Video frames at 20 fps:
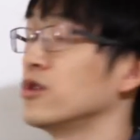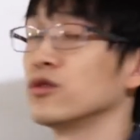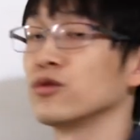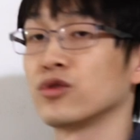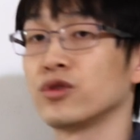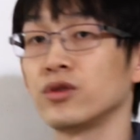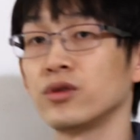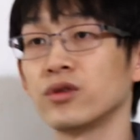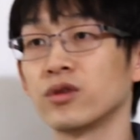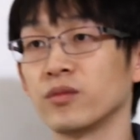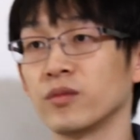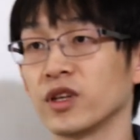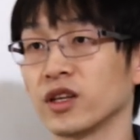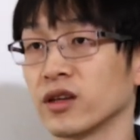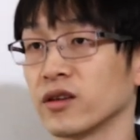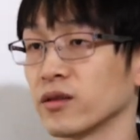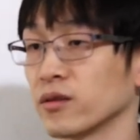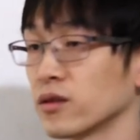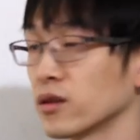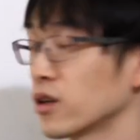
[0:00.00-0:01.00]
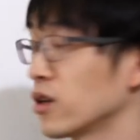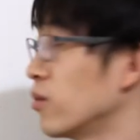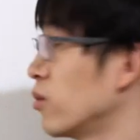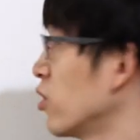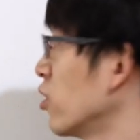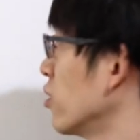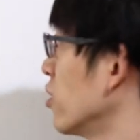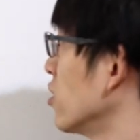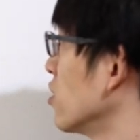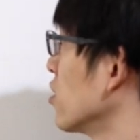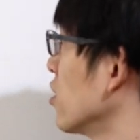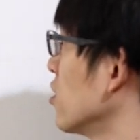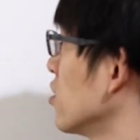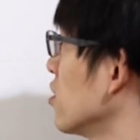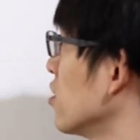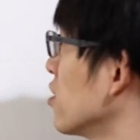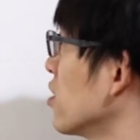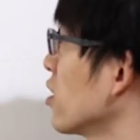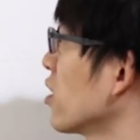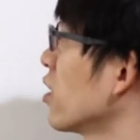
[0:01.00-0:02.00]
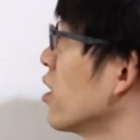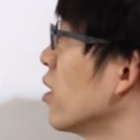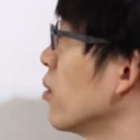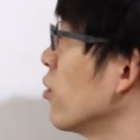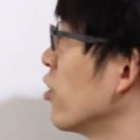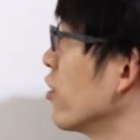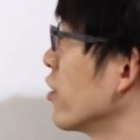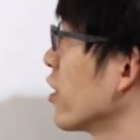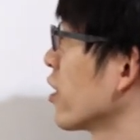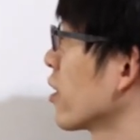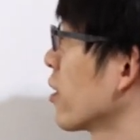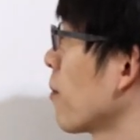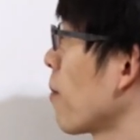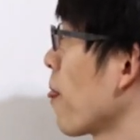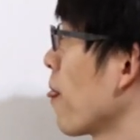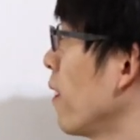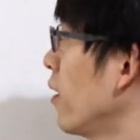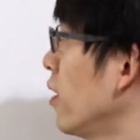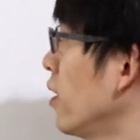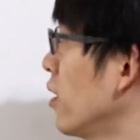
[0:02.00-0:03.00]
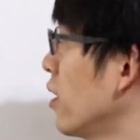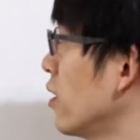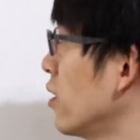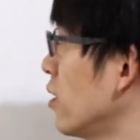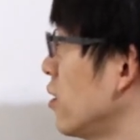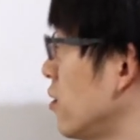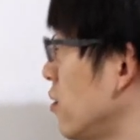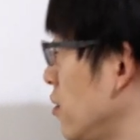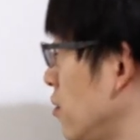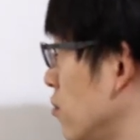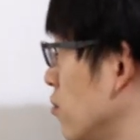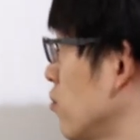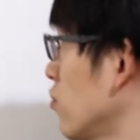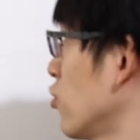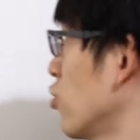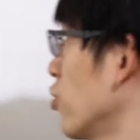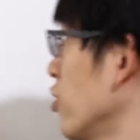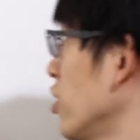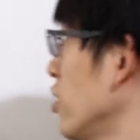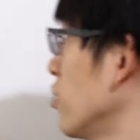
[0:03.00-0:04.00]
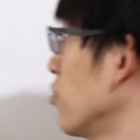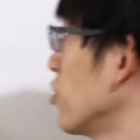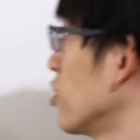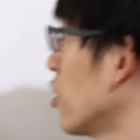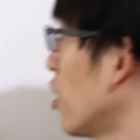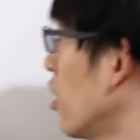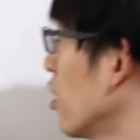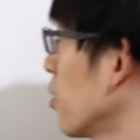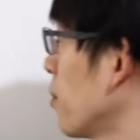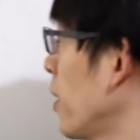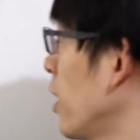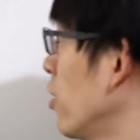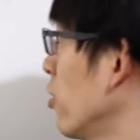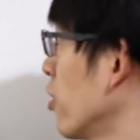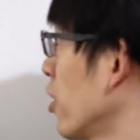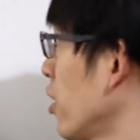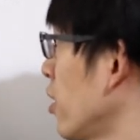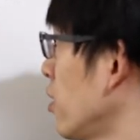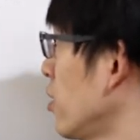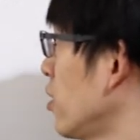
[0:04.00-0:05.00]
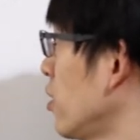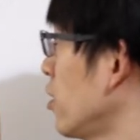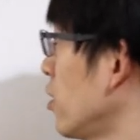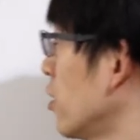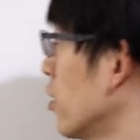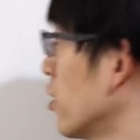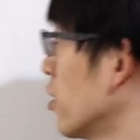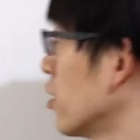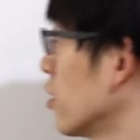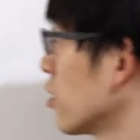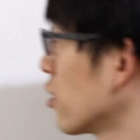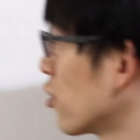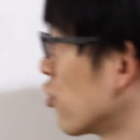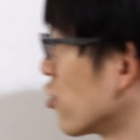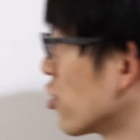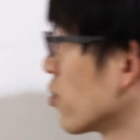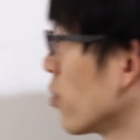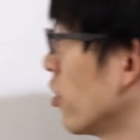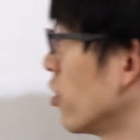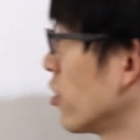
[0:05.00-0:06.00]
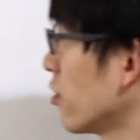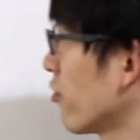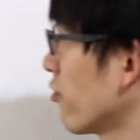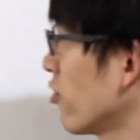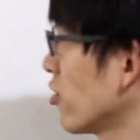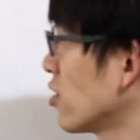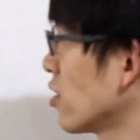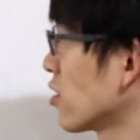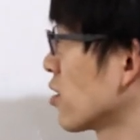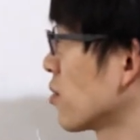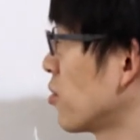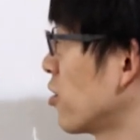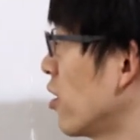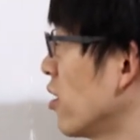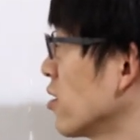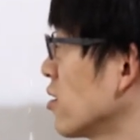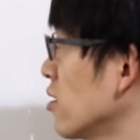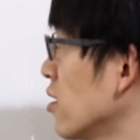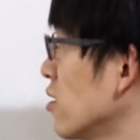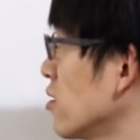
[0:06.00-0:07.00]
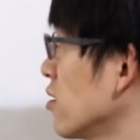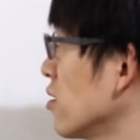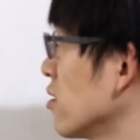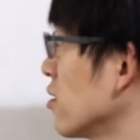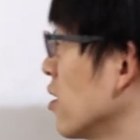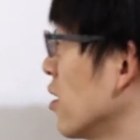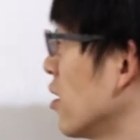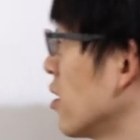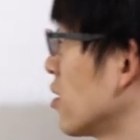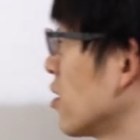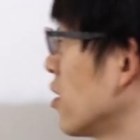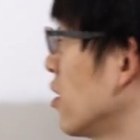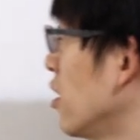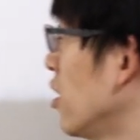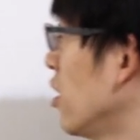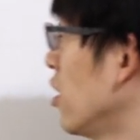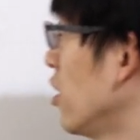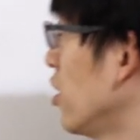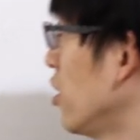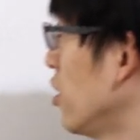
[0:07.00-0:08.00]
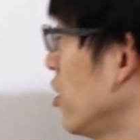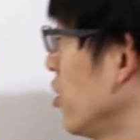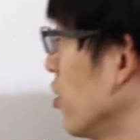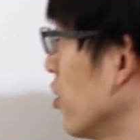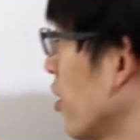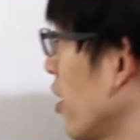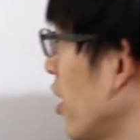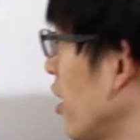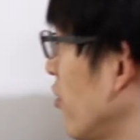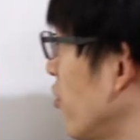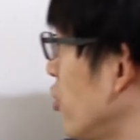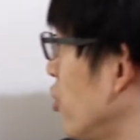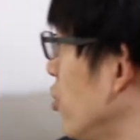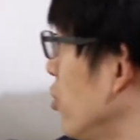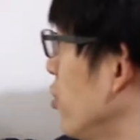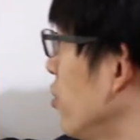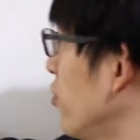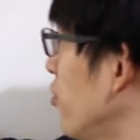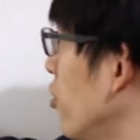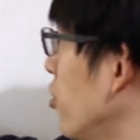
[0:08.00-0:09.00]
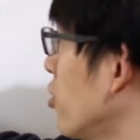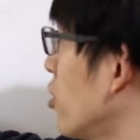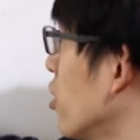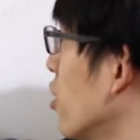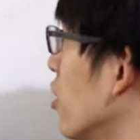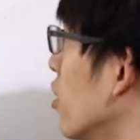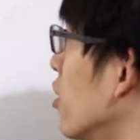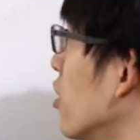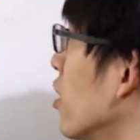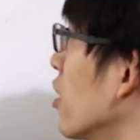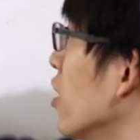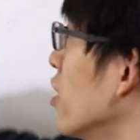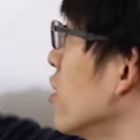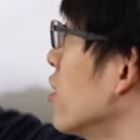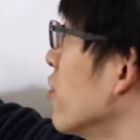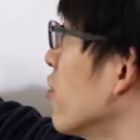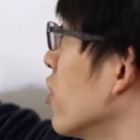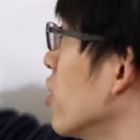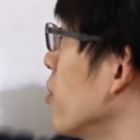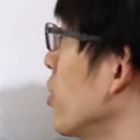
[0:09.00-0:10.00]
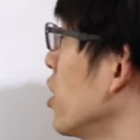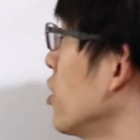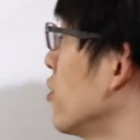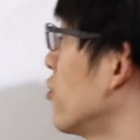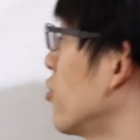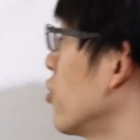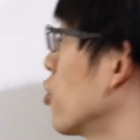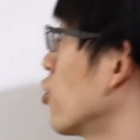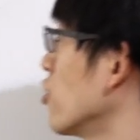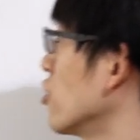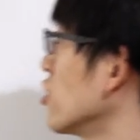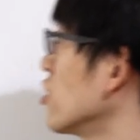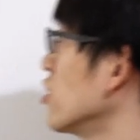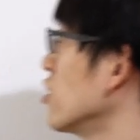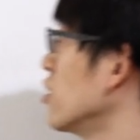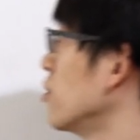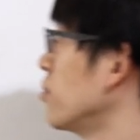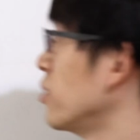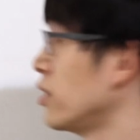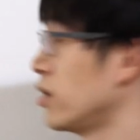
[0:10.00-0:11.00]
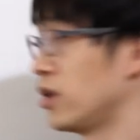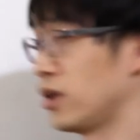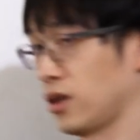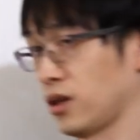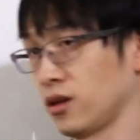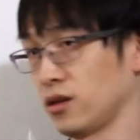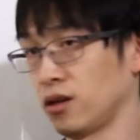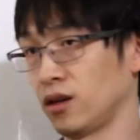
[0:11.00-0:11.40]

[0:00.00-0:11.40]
two omega components as the second harmonic. And then we talk about, okay, the corresponding physics process is that you have two photons at the fundamental frequency being